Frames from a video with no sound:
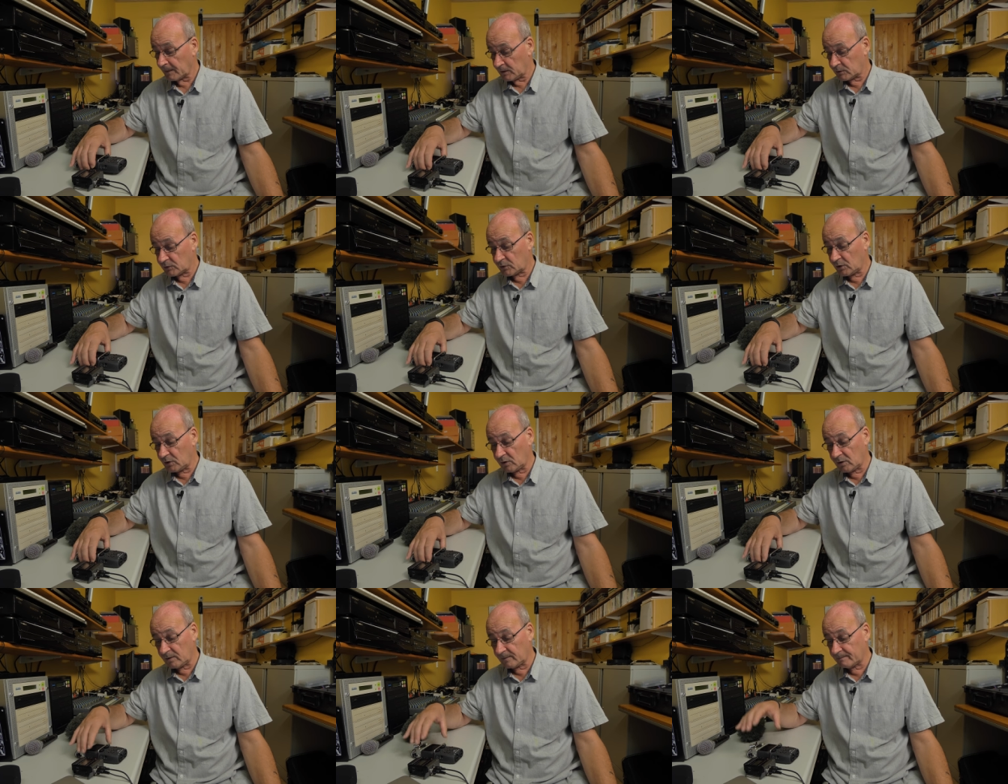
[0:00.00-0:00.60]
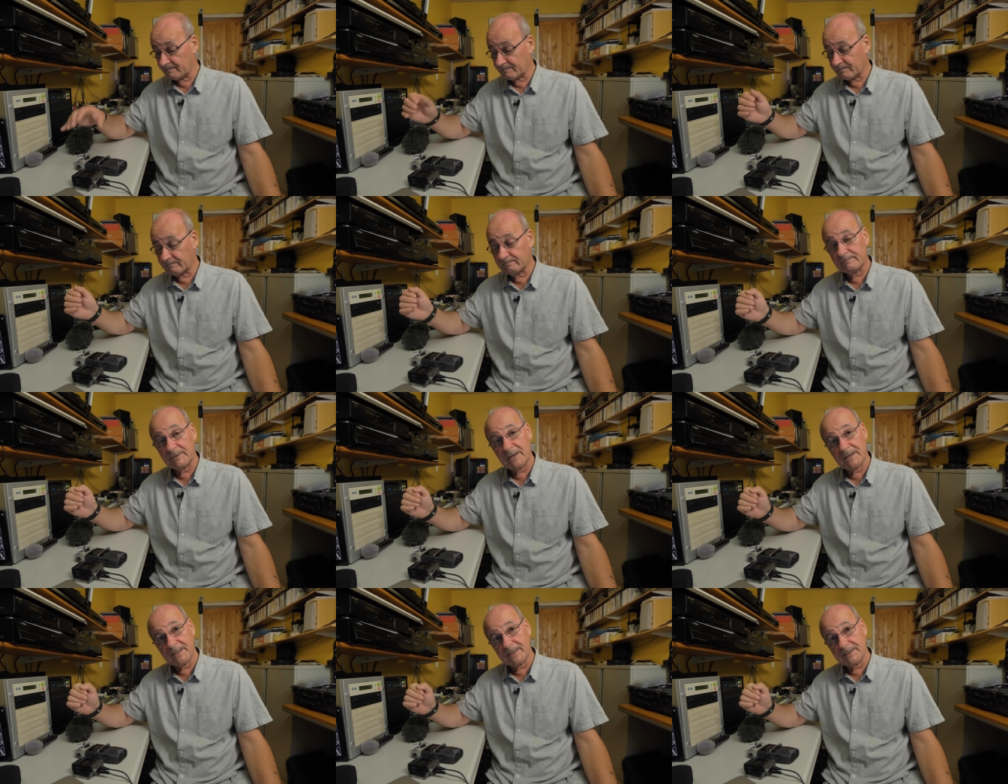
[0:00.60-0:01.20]
So
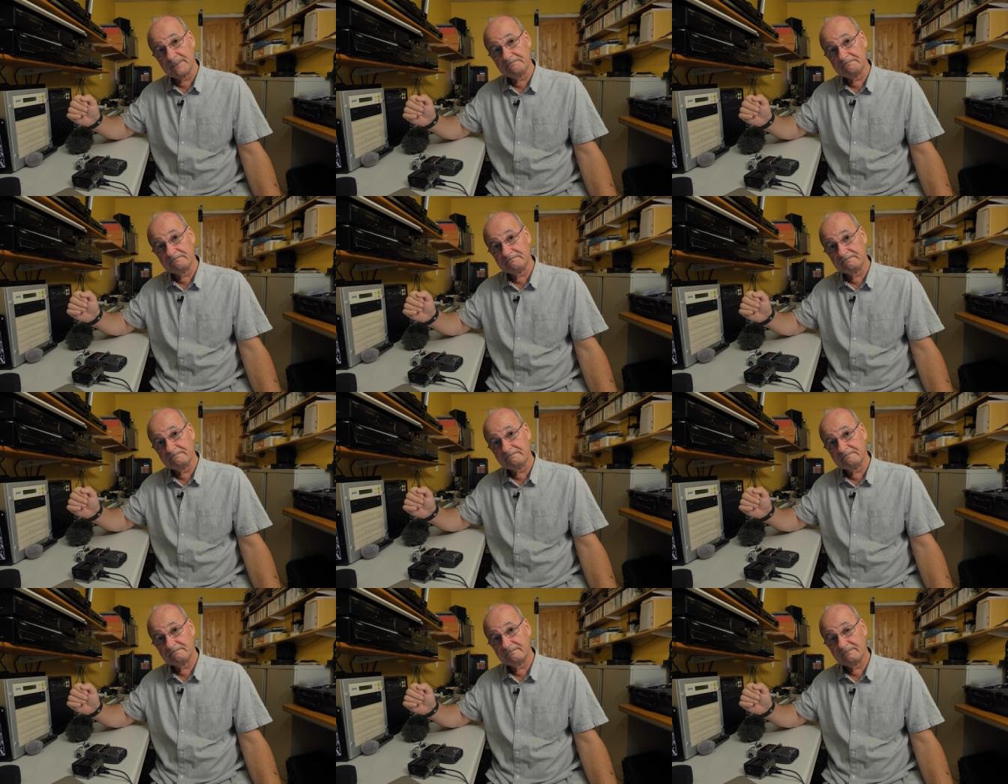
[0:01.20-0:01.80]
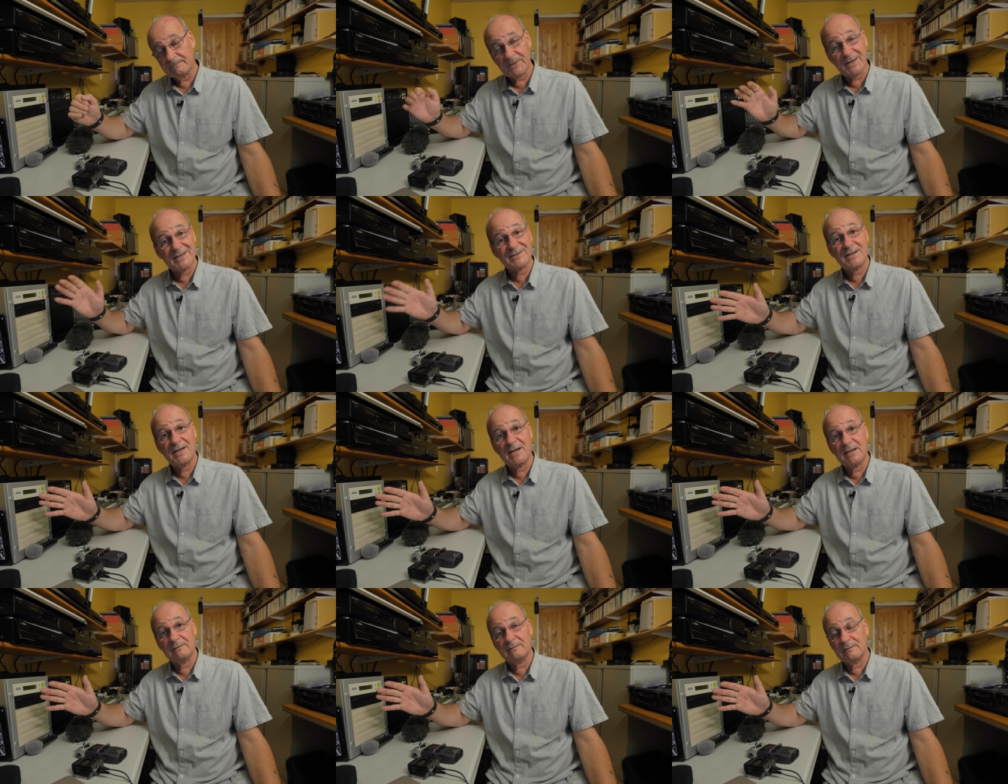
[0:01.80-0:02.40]
um,
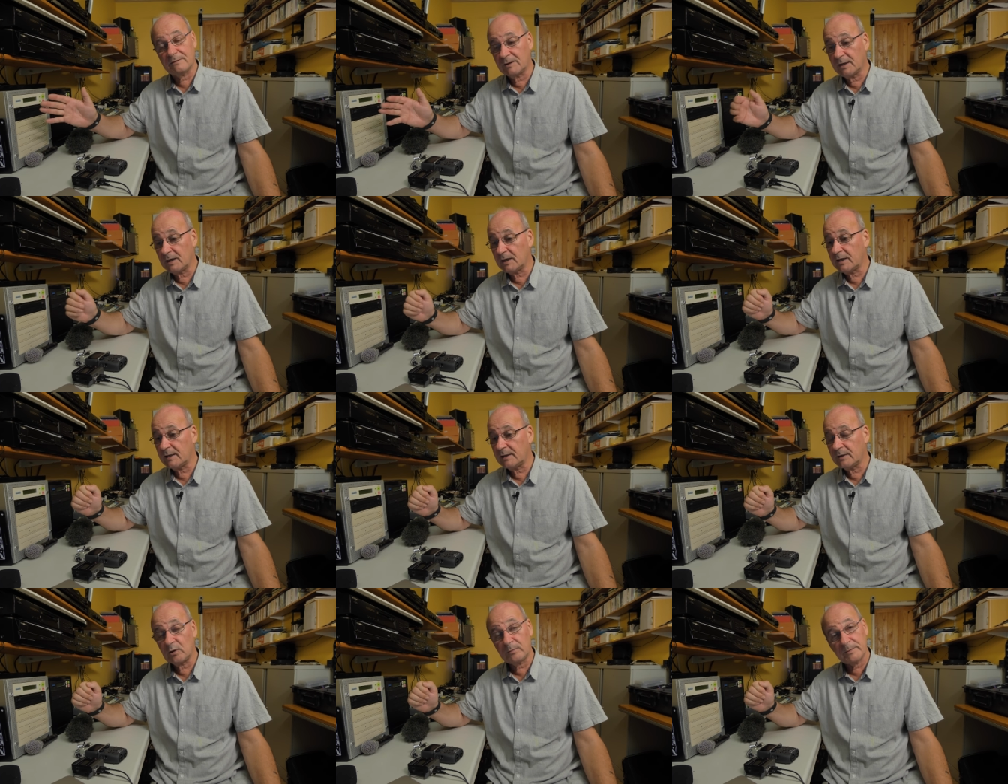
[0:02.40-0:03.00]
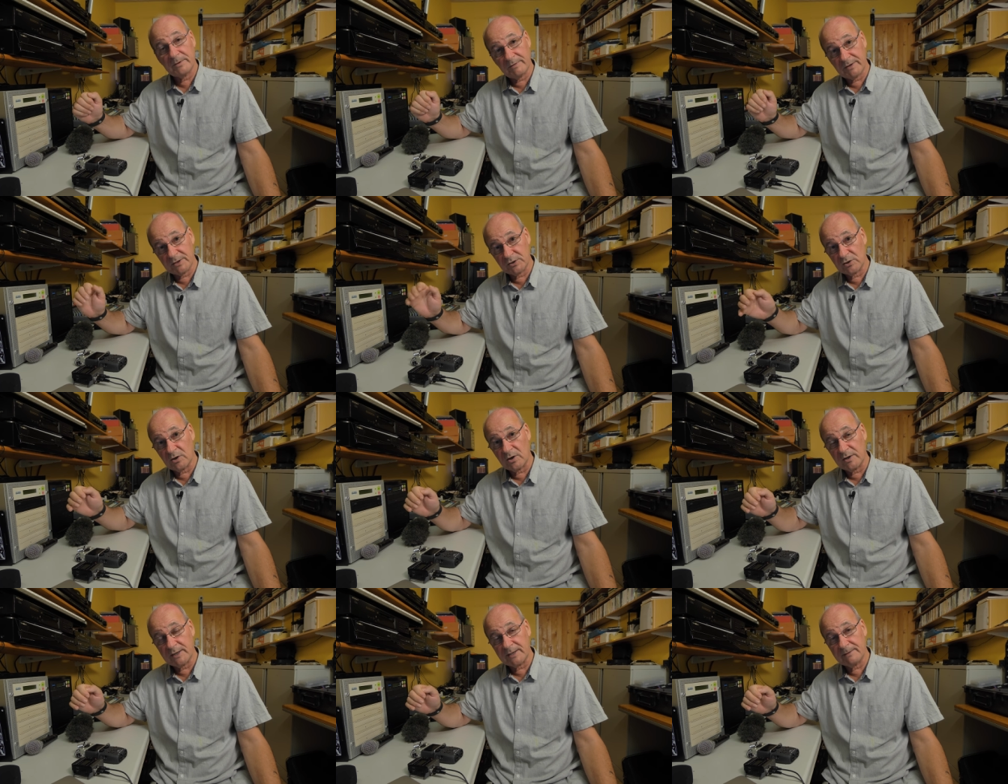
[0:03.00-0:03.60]
that's it really. Hope you've
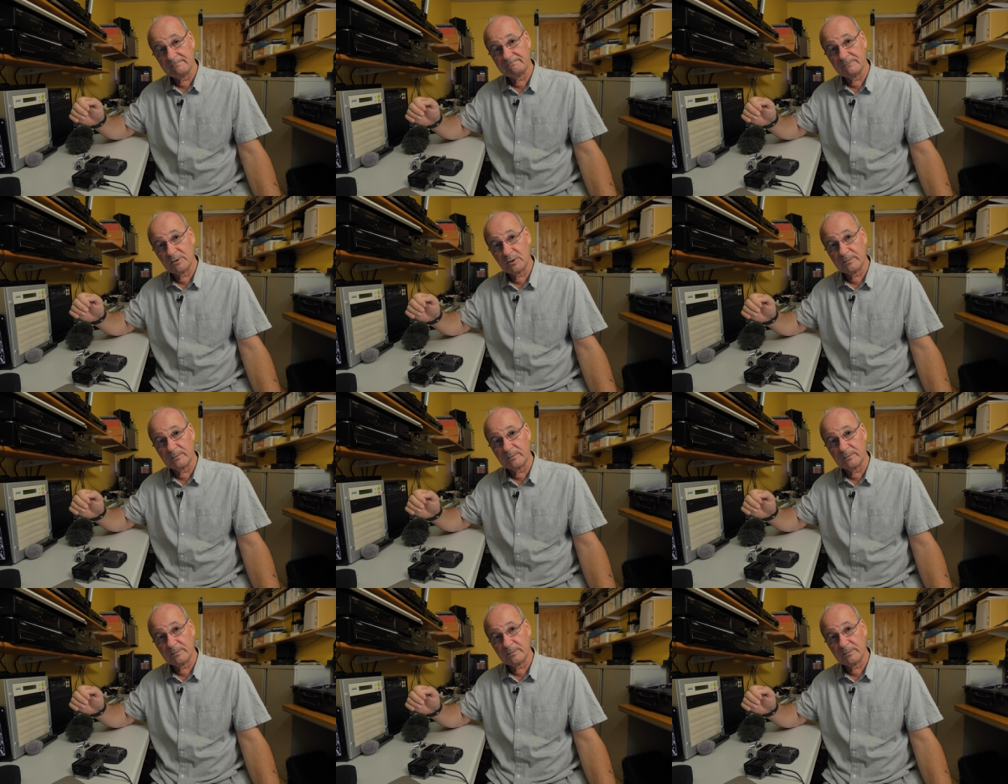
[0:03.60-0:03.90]
enjoyed it.